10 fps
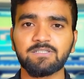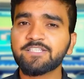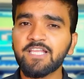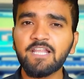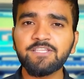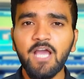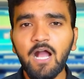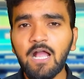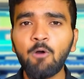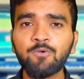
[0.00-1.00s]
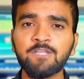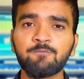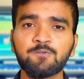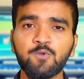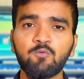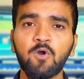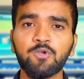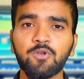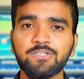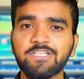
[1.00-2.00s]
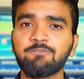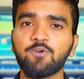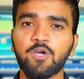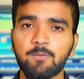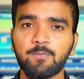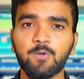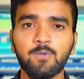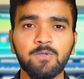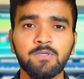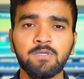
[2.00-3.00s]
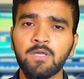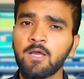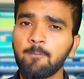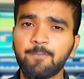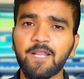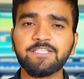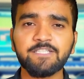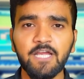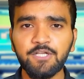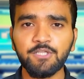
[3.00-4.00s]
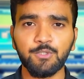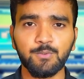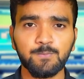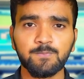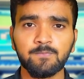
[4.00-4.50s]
Select the account in which you want to receive your crypto. Press Continue.